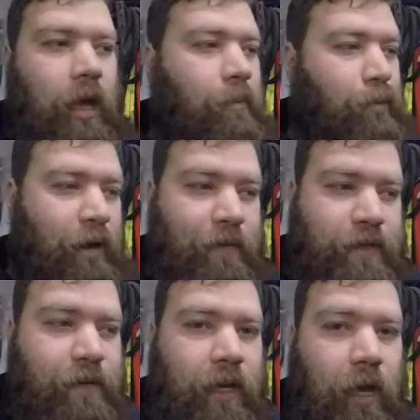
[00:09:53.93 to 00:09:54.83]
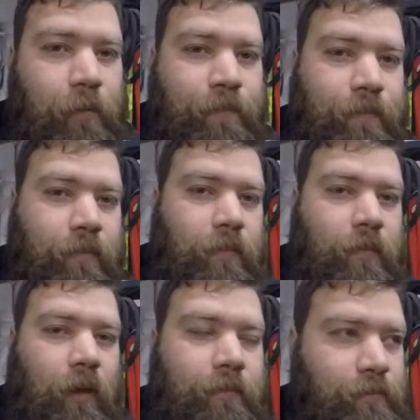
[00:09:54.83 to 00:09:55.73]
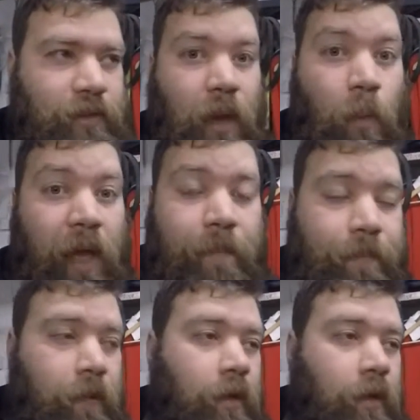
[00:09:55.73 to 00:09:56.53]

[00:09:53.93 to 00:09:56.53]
a previous video somewhere,